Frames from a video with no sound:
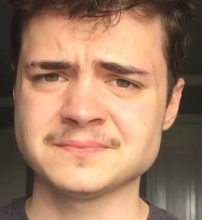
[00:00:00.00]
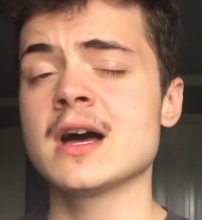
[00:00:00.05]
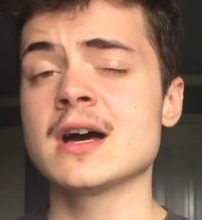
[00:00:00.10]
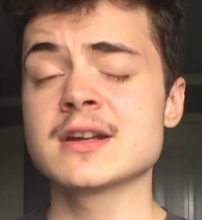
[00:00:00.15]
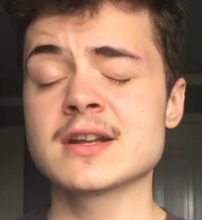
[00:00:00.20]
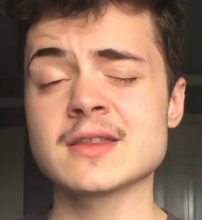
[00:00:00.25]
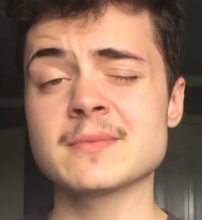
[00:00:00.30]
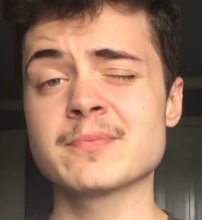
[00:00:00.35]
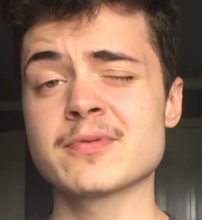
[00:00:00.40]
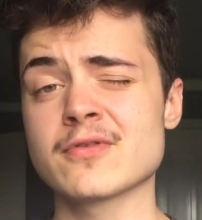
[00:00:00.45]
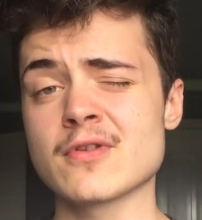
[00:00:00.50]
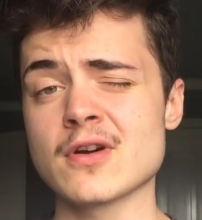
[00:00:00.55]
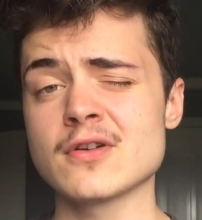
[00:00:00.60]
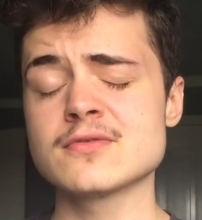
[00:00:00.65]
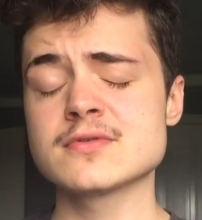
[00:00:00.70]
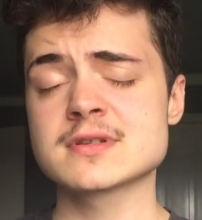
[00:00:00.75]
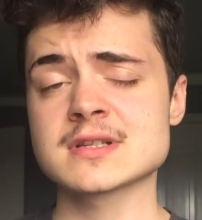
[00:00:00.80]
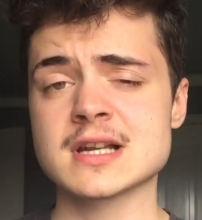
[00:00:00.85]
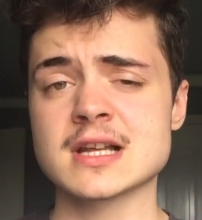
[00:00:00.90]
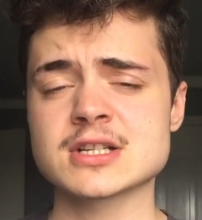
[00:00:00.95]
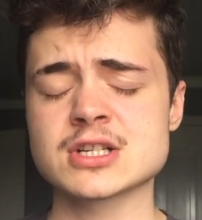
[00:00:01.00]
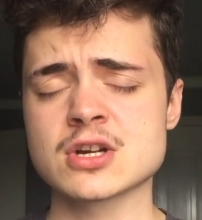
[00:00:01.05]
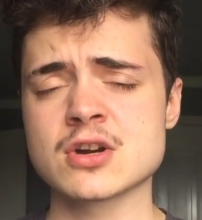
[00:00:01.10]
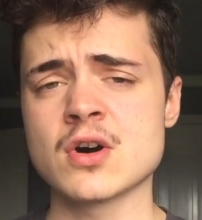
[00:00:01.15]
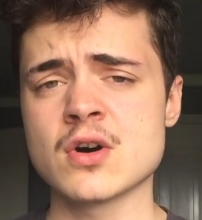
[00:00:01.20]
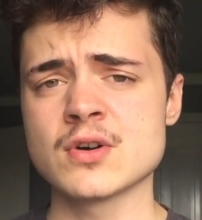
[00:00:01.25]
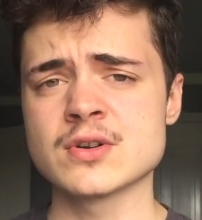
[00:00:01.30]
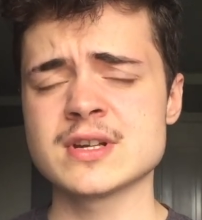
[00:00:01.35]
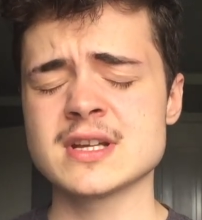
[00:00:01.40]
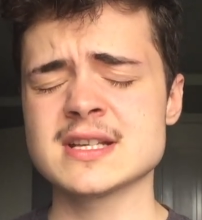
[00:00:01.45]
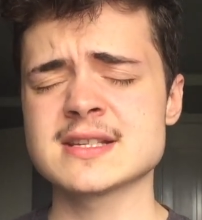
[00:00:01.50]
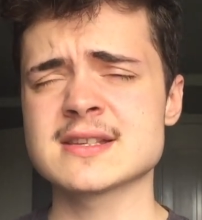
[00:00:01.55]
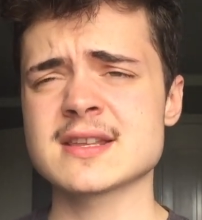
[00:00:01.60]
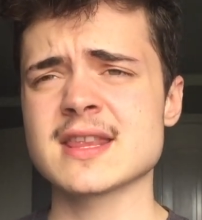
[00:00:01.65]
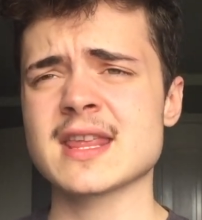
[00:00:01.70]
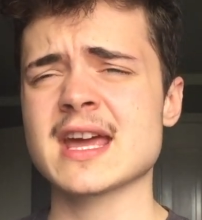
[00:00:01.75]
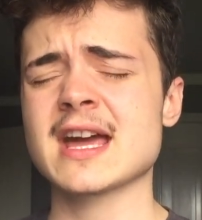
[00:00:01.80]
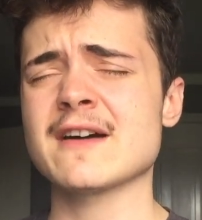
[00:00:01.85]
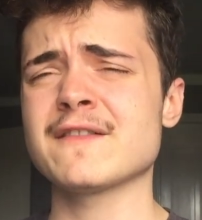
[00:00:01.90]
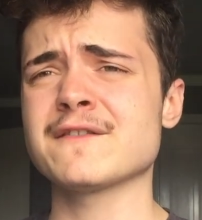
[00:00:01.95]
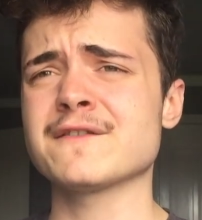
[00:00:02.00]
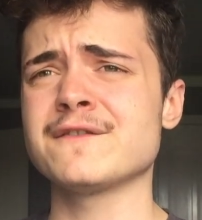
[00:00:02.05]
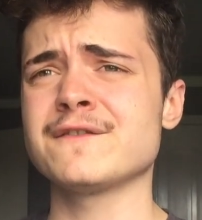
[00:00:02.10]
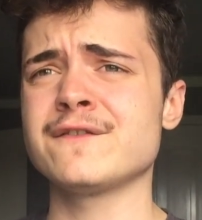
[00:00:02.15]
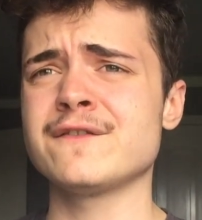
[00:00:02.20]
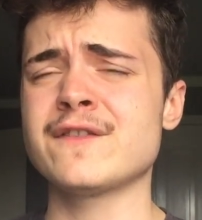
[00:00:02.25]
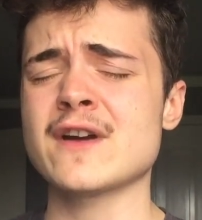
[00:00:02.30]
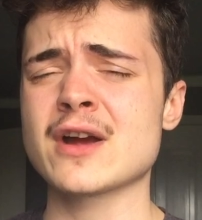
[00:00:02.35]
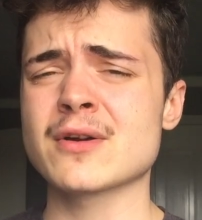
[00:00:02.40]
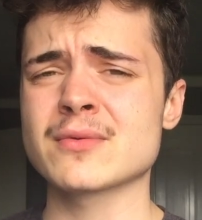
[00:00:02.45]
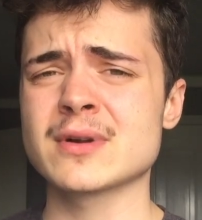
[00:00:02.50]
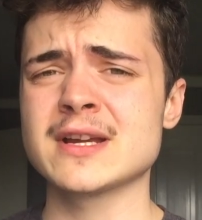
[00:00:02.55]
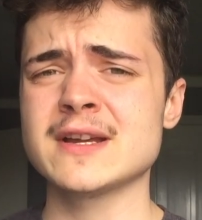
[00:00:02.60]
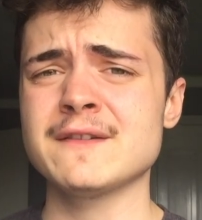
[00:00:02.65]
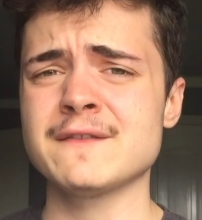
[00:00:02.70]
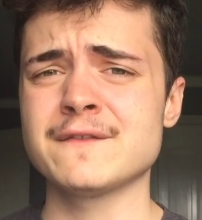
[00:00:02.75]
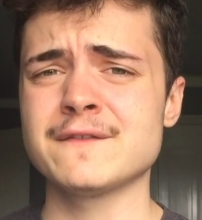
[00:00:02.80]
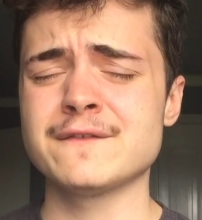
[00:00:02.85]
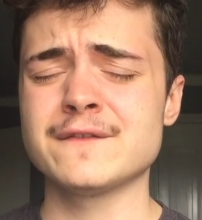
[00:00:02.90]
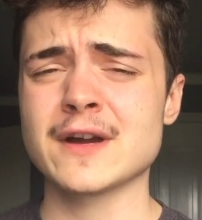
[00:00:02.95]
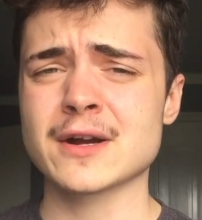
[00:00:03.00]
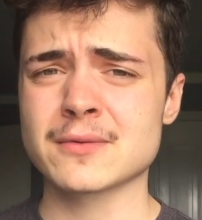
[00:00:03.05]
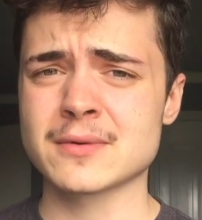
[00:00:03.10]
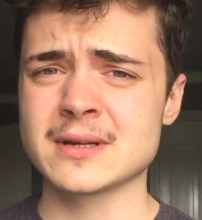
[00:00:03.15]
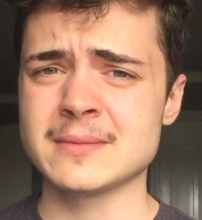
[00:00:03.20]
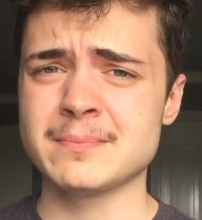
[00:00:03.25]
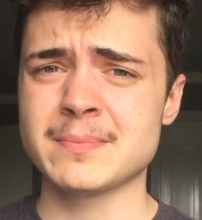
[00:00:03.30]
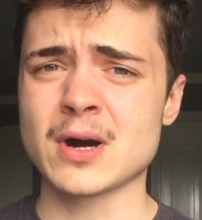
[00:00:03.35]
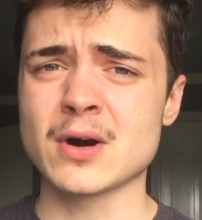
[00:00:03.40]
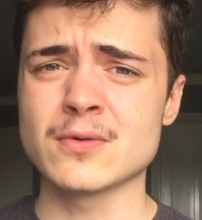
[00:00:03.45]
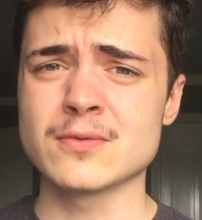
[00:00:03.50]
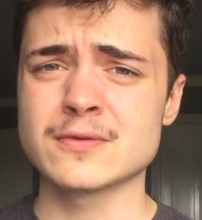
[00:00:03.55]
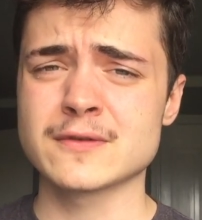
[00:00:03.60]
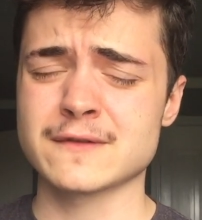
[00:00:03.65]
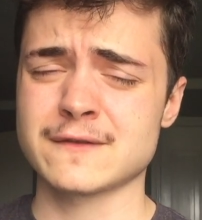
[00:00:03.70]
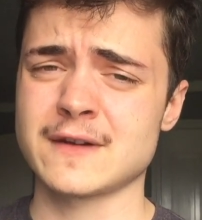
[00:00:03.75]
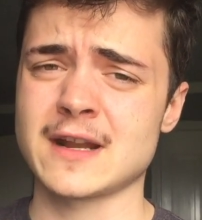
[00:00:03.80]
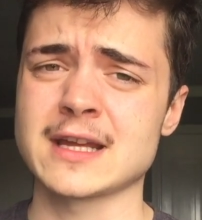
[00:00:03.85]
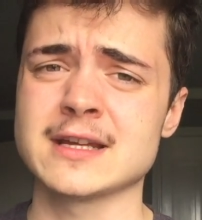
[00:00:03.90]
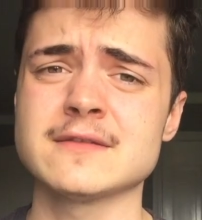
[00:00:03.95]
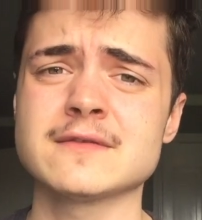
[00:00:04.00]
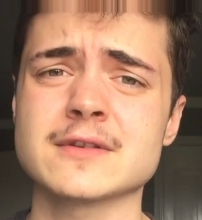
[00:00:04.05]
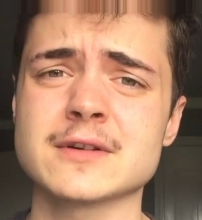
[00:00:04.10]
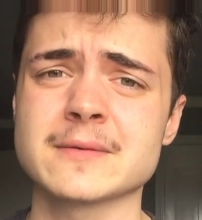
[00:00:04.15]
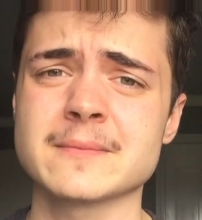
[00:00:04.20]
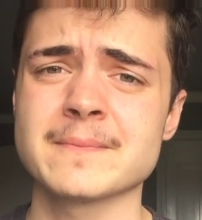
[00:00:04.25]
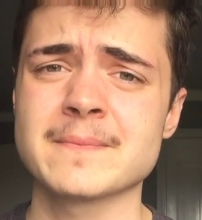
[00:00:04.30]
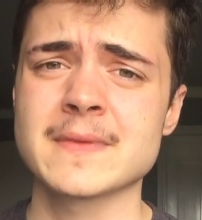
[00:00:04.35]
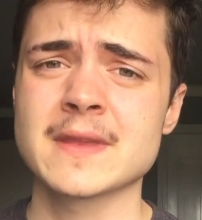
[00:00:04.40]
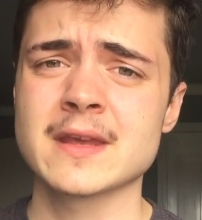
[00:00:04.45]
Another pro slash con is that they have very, very bold flavour.